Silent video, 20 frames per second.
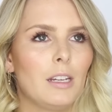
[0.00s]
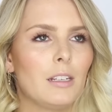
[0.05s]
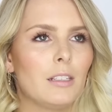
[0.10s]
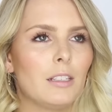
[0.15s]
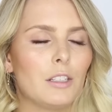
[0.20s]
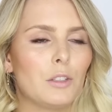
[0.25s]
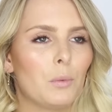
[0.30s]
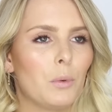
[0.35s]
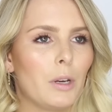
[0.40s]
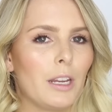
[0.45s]
is
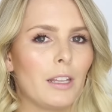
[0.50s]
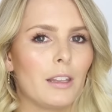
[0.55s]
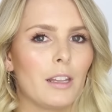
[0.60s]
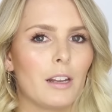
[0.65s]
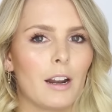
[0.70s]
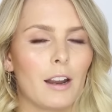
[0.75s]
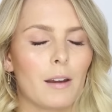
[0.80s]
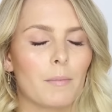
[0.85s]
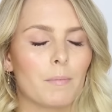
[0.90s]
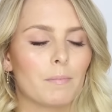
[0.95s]
this weird
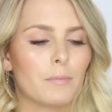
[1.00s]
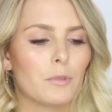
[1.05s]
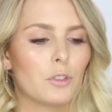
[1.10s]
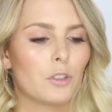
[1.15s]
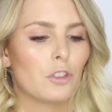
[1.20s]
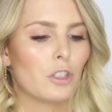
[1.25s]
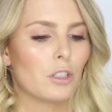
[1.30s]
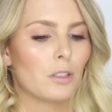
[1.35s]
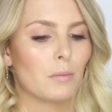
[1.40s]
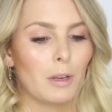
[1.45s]
that I'm
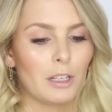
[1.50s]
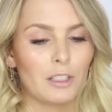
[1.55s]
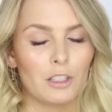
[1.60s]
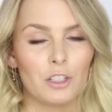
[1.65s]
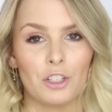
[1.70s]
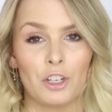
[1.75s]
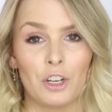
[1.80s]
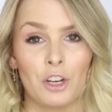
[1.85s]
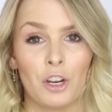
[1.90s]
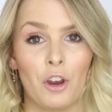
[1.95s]
just
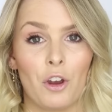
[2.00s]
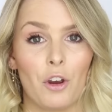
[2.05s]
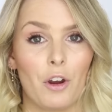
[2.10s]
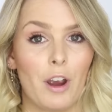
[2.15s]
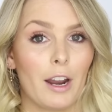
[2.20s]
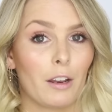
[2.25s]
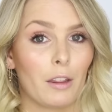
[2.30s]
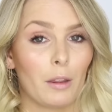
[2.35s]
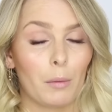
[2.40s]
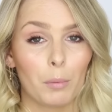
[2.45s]
messaging her
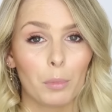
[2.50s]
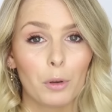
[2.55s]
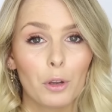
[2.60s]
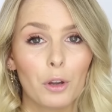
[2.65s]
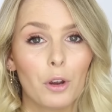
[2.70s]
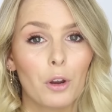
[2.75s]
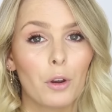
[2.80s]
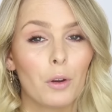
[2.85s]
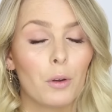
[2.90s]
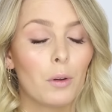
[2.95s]
out of the
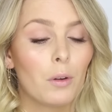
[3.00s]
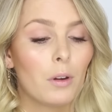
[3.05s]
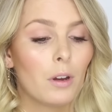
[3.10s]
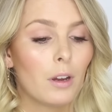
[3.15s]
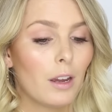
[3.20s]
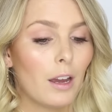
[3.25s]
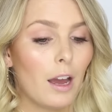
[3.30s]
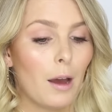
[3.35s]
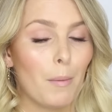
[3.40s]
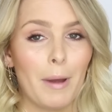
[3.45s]
blue
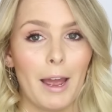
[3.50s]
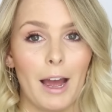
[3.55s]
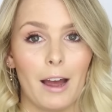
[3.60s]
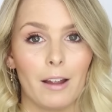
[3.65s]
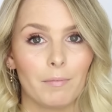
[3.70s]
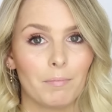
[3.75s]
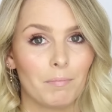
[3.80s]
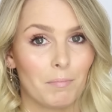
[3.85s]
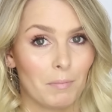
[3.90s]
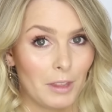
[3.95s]

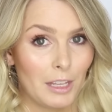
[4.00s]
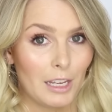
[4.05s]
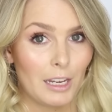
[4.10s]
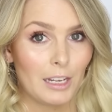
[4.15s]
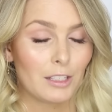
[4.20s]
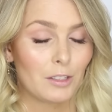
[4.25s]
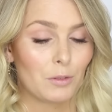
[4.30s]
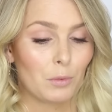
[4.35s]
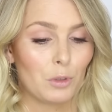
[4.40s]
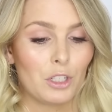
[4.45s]
about
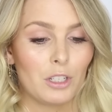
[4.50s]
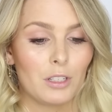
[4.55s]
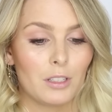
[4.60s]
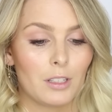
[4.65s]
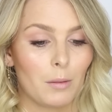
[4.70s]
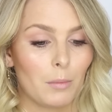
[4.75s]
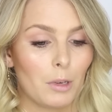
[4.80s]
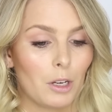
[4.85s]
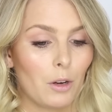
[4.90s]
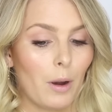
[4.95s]
this, which is
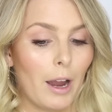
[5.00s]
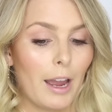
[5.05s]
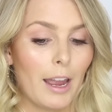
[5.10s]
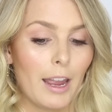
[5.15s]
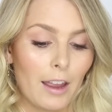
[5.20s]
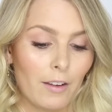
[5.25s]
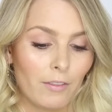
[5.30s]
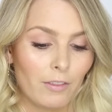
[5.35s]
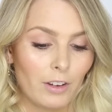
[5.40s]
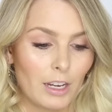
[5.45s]
something quite
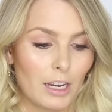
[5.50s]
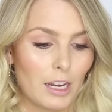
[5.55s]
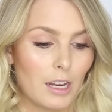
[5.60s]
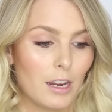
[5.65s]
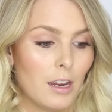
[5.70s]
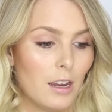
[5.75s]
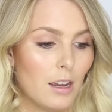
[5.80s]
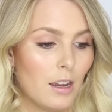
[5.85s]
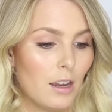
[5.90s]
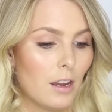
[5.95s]

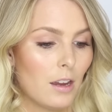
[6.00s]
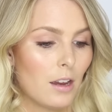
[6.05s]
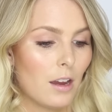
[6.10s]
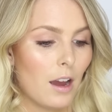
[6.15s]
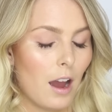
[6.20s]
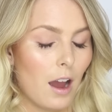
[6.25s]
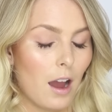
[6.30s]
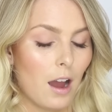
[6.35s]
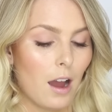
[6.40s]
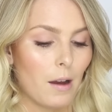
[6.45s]
heavy?
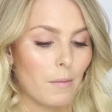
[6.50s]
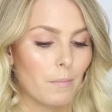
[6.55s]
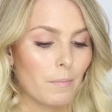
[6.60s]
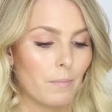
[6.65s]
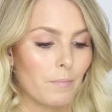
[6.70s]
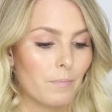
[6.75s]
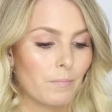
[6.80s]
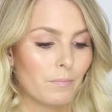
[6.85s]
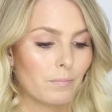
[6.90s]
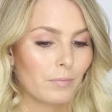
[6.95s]

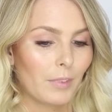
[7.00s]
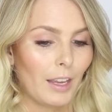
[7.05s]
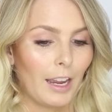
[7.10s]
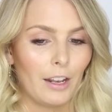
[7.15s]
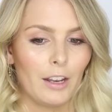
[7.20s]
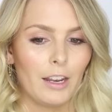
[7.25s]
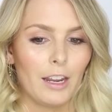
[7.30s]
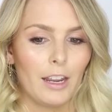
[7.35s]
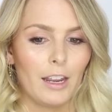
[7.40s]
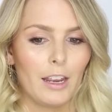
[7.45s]

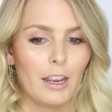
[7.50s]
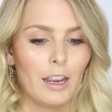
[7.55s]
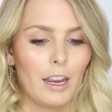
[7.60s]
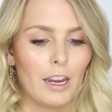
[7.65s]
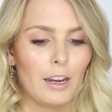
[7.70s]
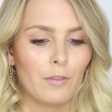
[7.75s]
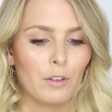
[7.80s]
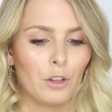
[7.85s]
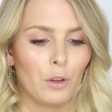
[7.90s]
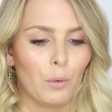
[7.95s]
And
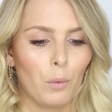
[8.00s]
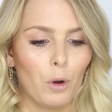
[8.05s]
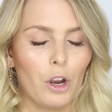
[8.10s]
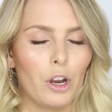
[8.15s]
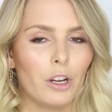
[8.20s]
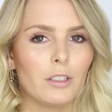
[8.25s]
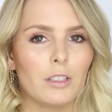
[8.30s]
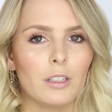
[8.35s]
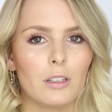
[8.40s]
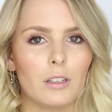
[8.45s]
even the
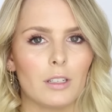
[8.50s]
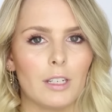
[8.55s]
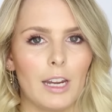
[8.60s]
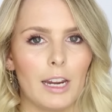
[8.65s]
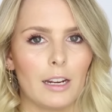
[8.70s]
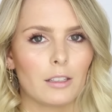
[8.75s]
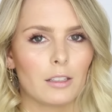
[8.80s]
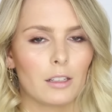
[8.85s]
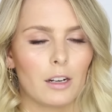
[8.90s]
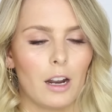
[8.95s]
words in the
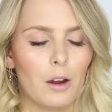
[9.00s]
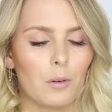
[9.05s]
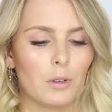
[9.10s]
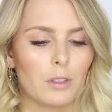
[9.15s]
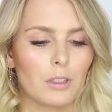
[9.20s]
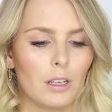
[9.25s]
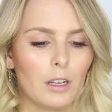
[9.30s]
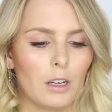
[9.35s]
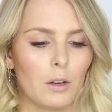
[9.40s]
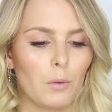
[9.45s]
text that I
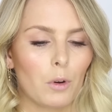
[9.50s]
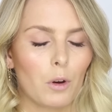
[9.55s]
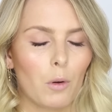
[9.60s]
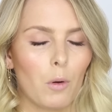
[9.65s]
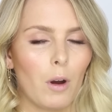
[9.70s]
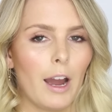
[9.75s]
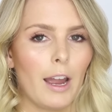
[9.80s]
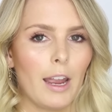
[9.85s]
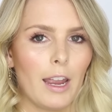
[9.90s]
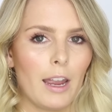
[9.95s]
was sending were
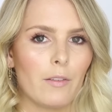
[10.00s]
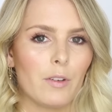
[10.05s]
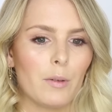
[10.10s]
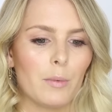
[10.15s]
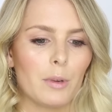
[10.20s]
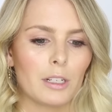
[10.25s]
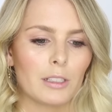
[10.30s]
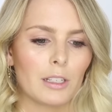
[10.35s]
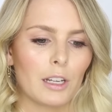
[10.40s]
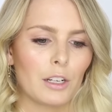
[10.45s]
quite heavy
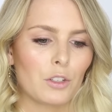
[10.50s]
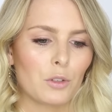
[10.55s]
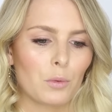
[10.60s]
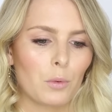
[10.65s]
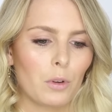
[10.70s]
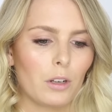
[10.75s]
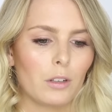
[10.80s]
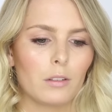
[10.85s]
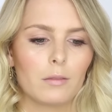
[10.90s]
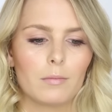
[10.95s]
because I just
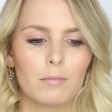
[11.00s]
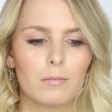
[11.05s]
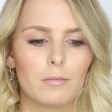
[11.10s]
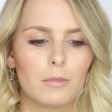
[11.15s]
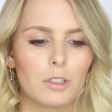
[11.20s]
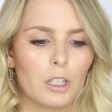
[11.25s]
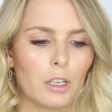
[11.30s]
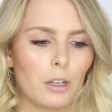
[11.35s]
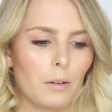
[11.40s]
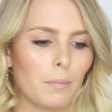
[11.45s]
wanted
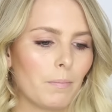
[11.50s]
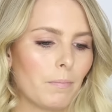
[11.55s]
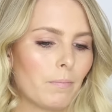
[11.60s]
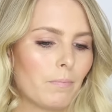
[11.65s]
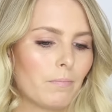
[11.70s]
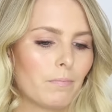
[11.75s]
to